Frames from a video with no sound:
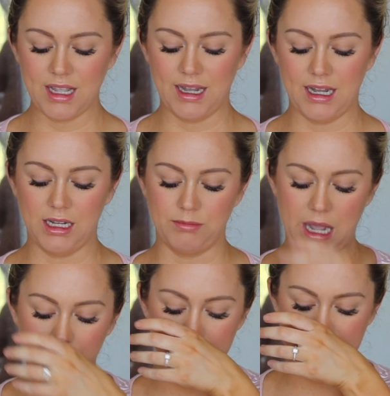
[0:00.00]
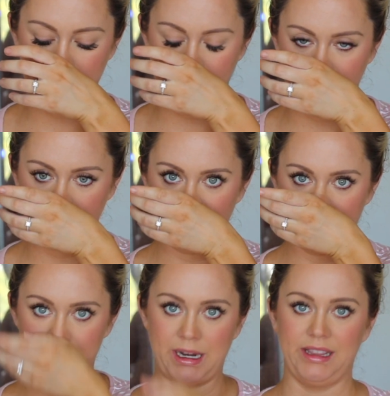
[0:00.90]
I was going to get rid of
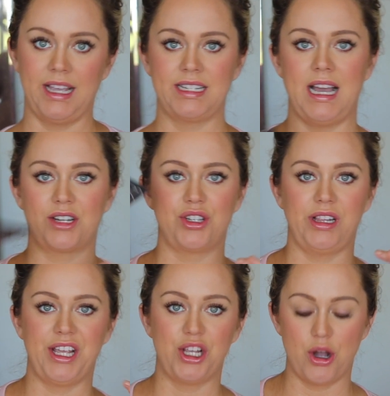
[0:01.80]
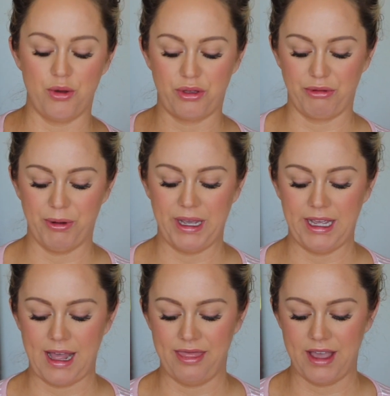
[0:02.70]
this, but I'd like to actually like go through
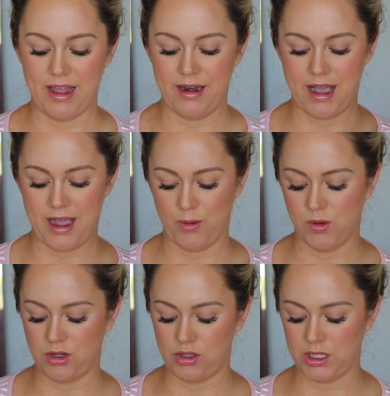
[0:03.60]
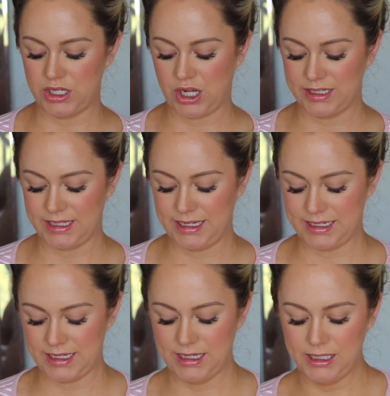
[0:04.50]
it and then I will toss
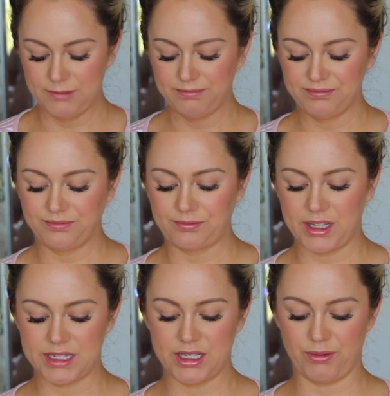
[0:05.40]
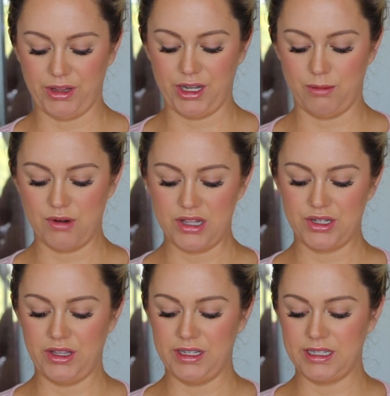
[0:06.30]
it. This is a really good
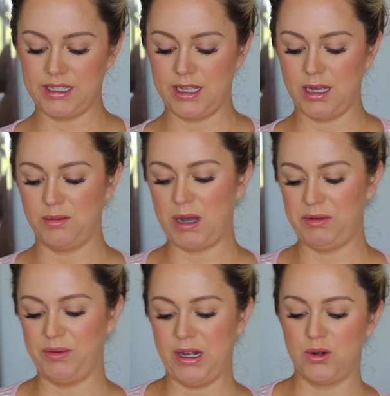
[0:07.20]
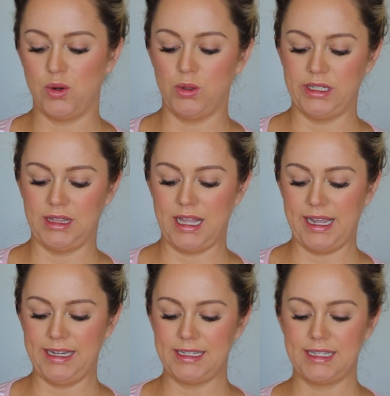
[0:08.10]
bronzer. This is the Bobbi Brown Golden
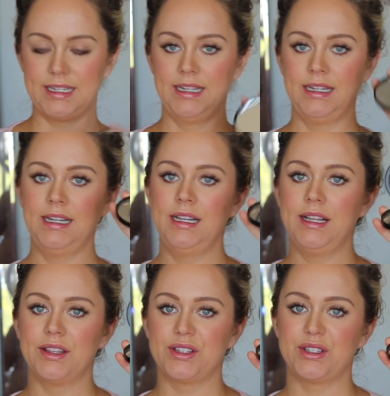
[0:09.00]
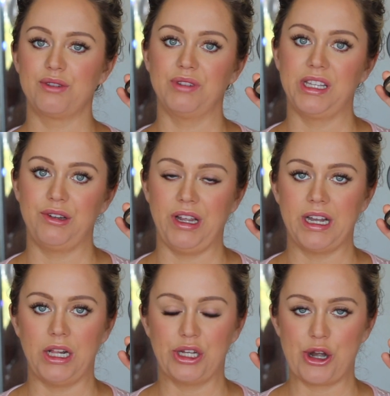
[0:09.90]
Light. This is a really
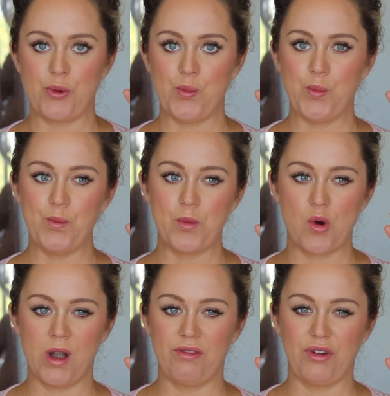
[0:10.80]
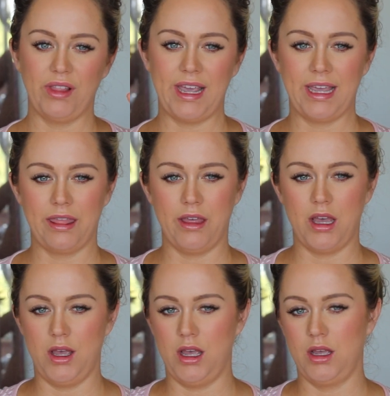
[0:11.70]
great color, more for like
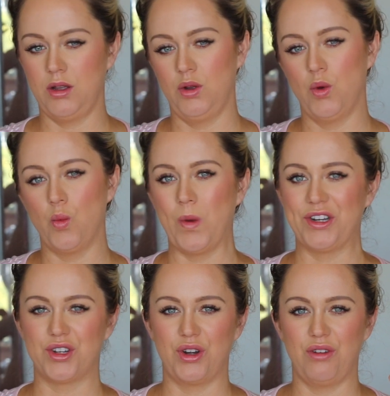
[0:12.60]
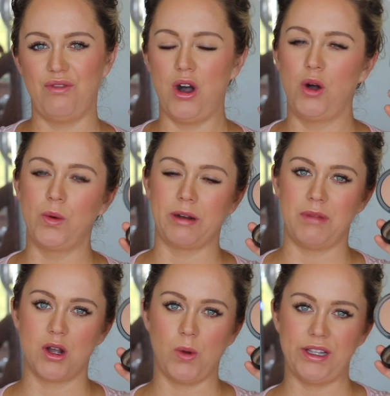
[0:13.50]
the winter, fall when I'm
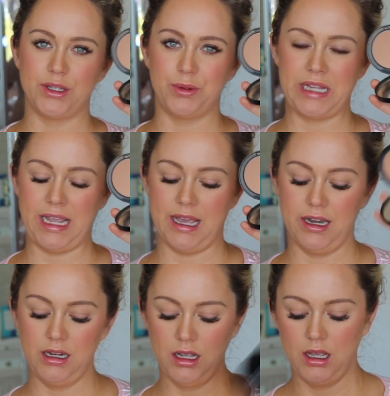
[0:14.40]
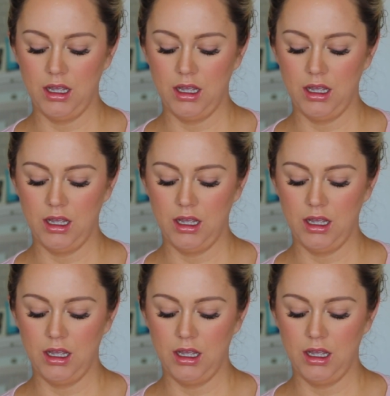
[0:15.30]
not quite so tan.